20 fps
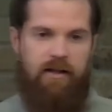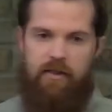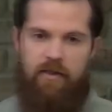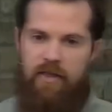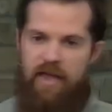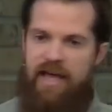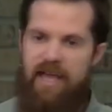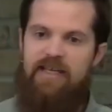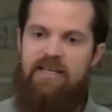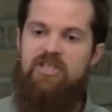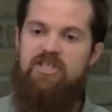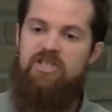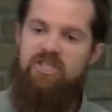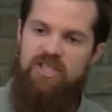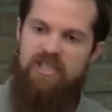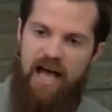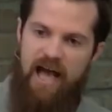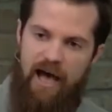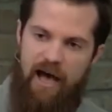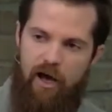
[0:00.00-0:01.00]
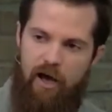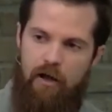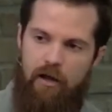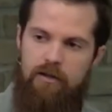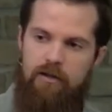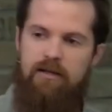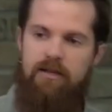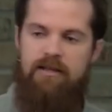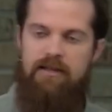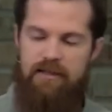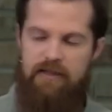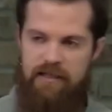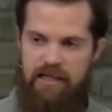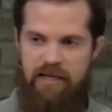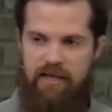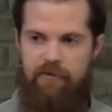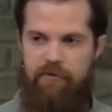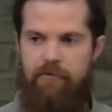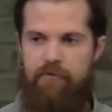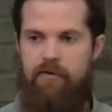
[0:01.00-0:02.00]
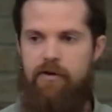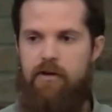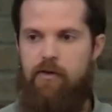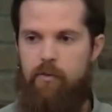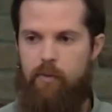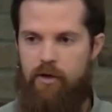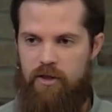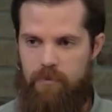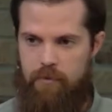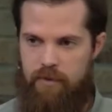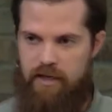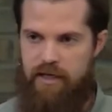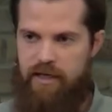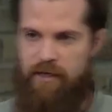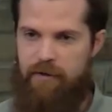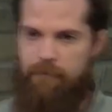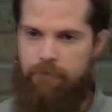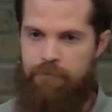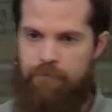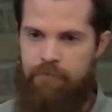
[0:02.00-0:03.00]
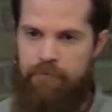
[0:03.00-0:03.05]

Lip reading: They shall live with me.